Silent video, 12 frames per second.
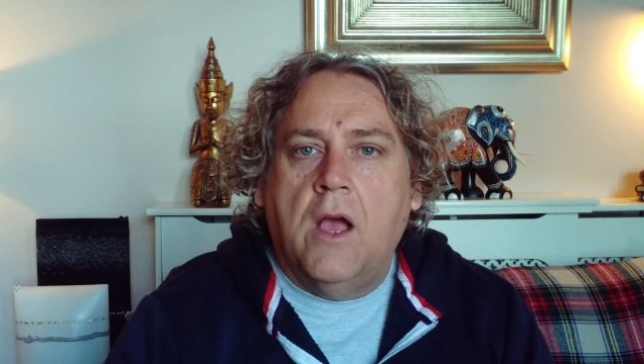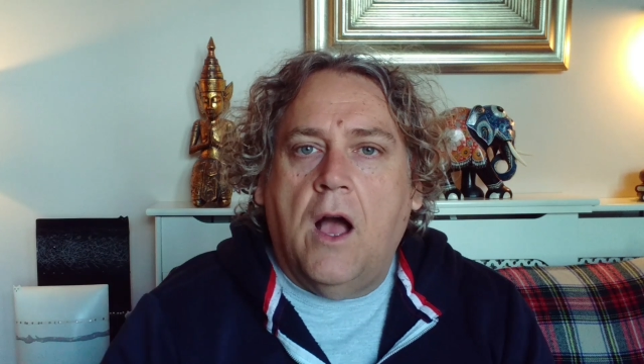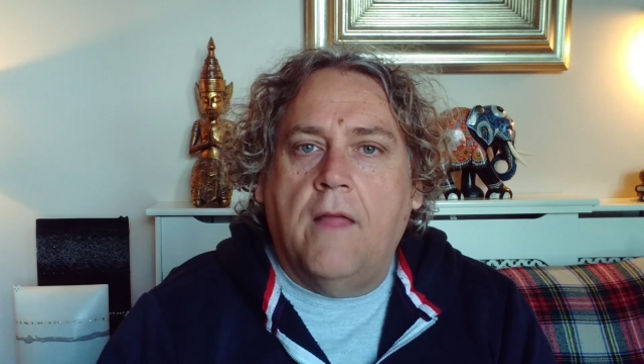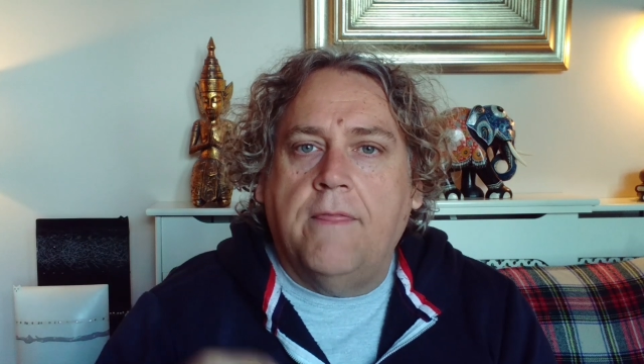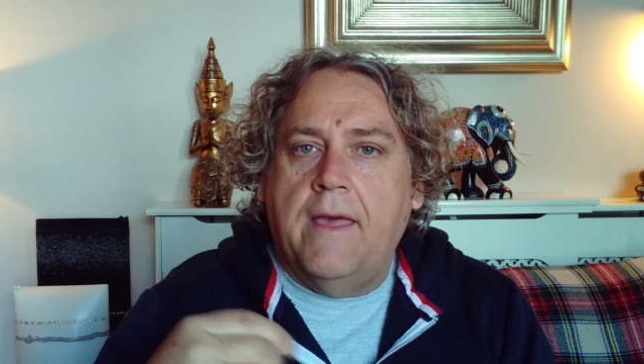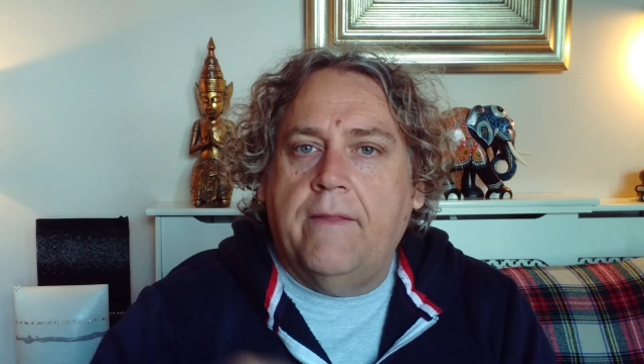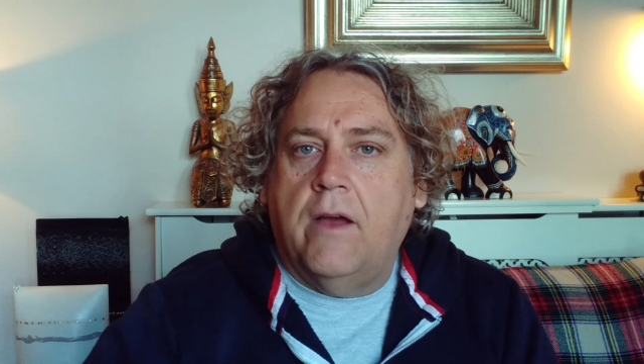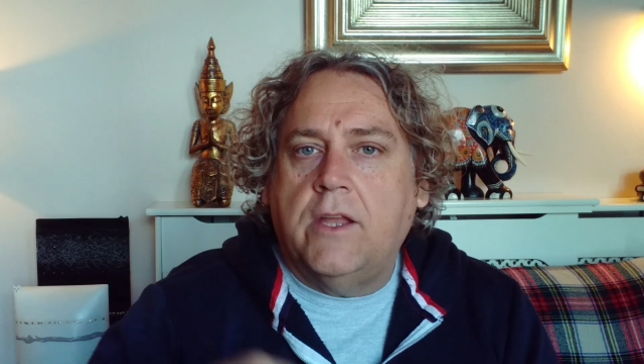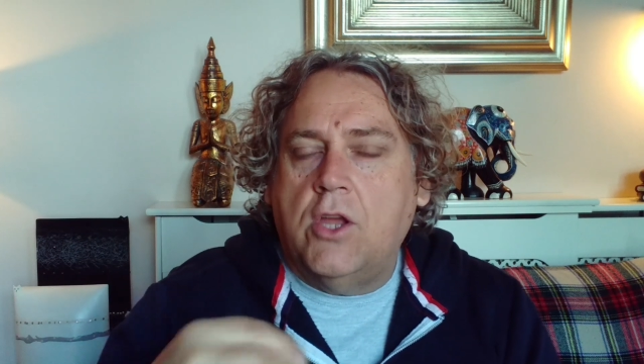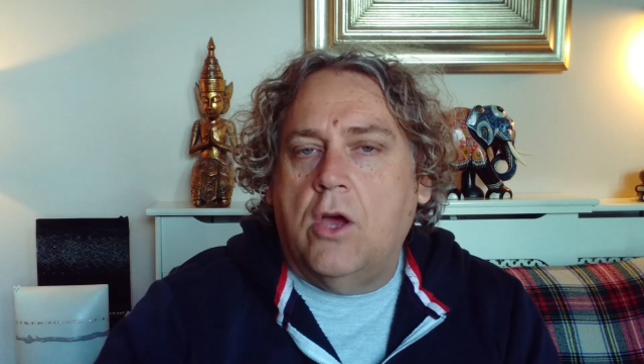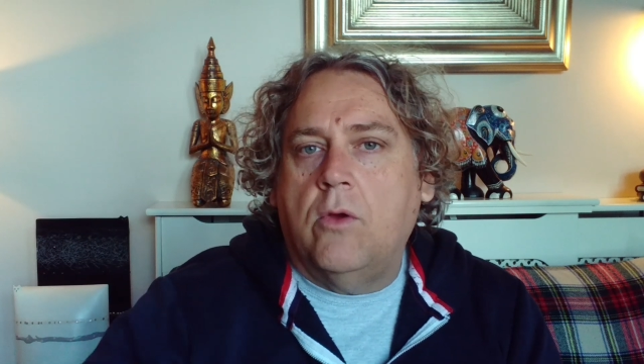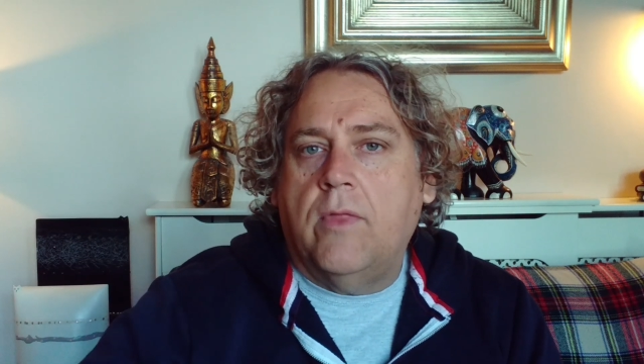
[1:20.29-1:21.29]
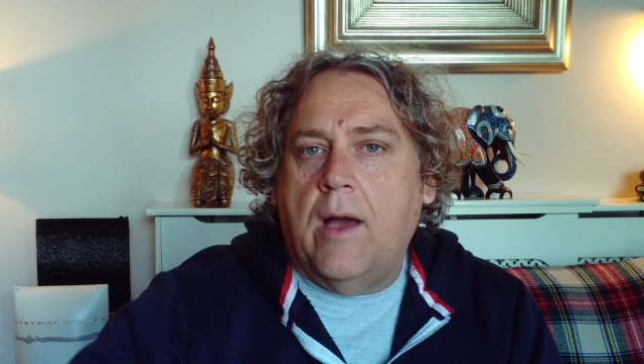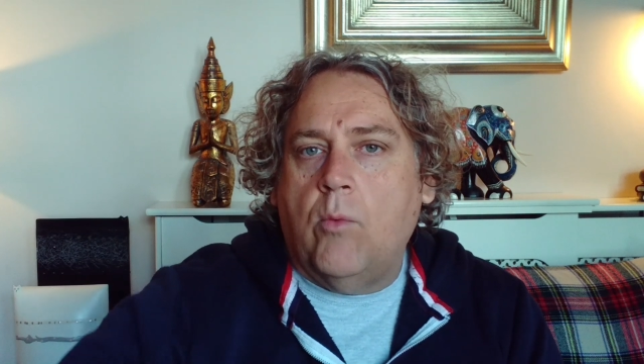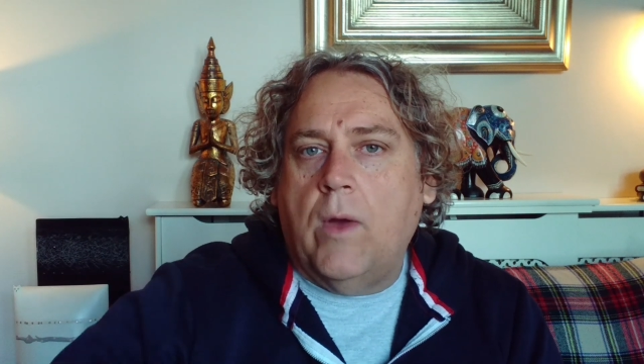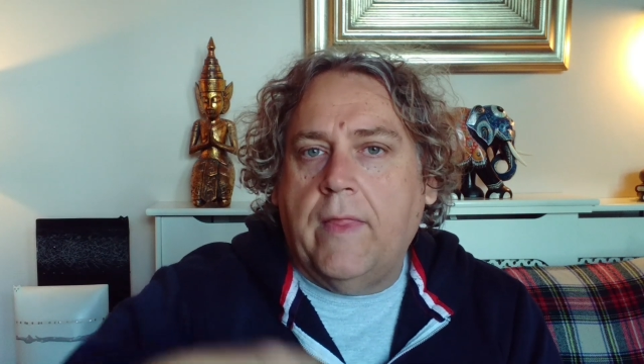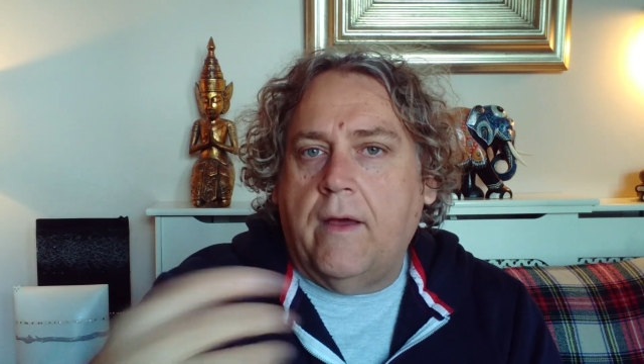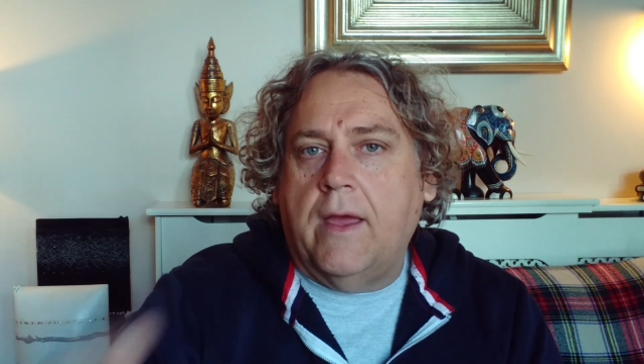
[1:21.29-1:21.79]
And then I know that
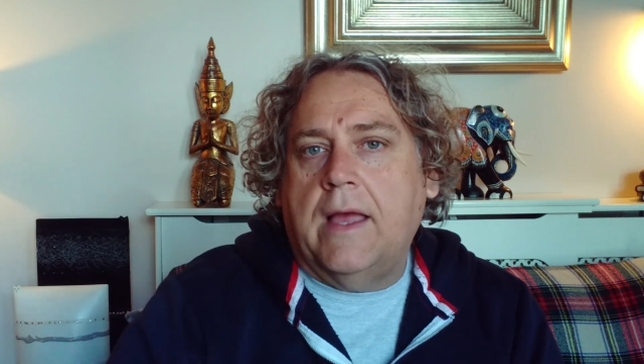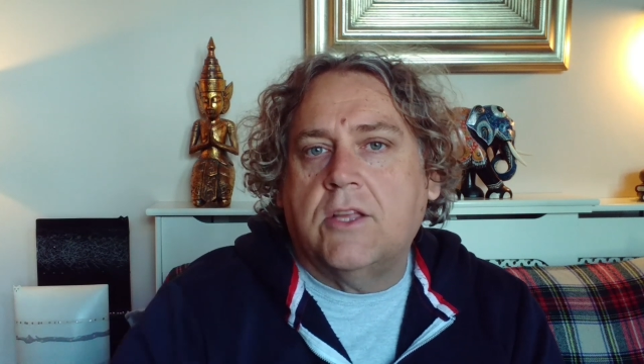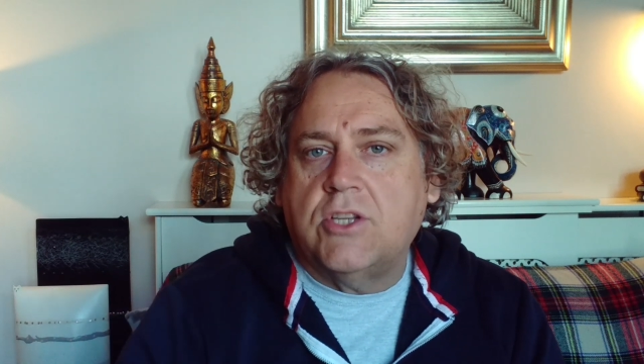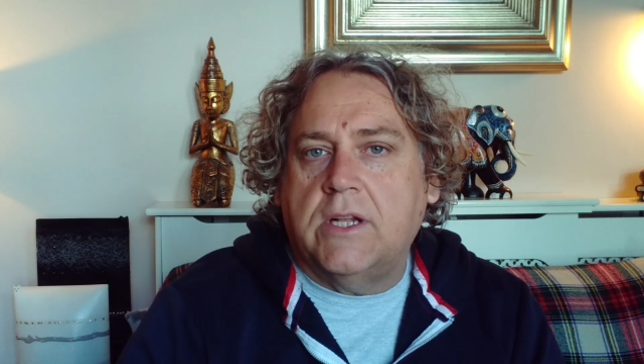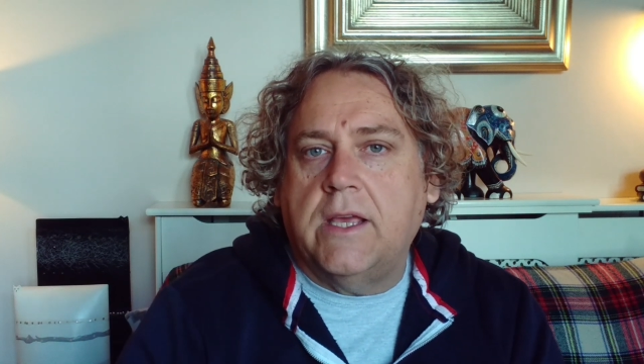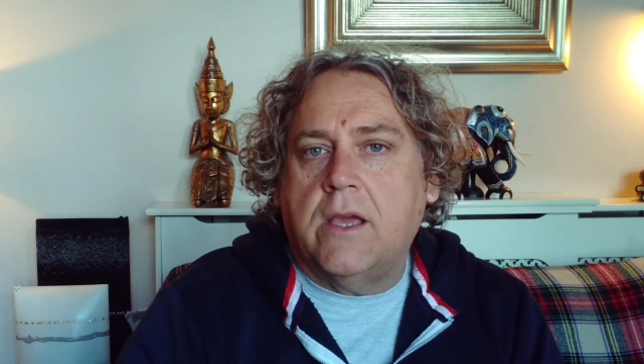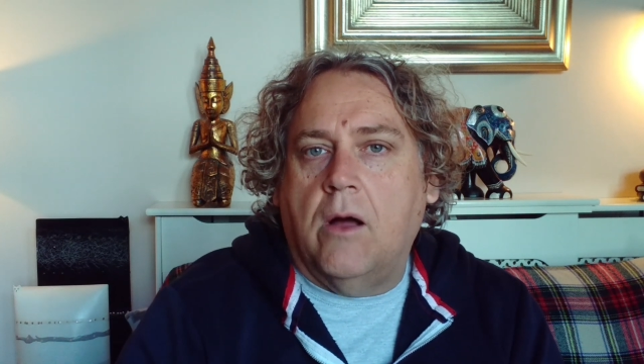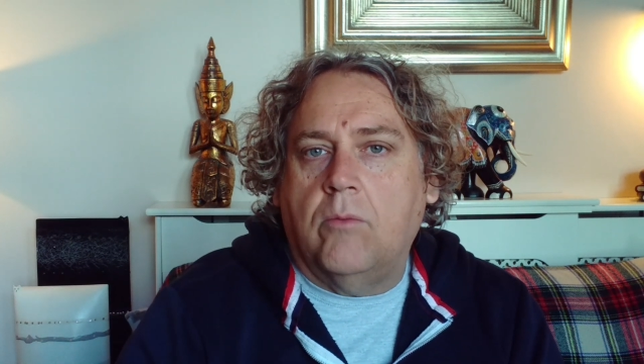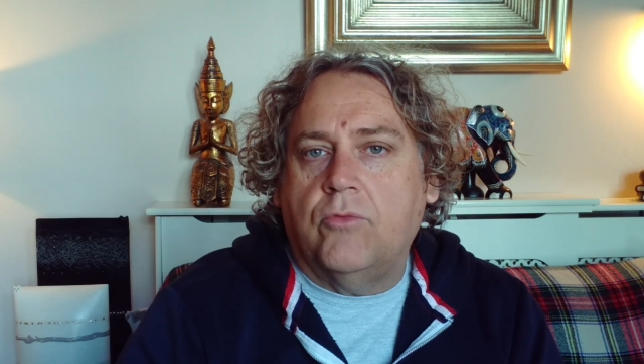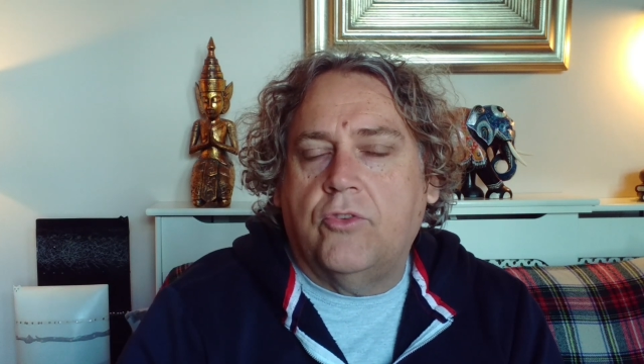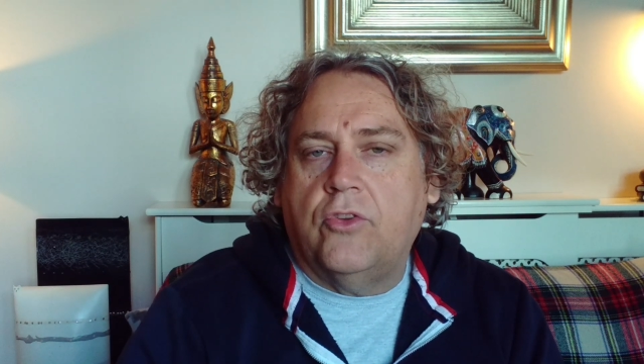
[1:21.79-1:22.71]
when I actually come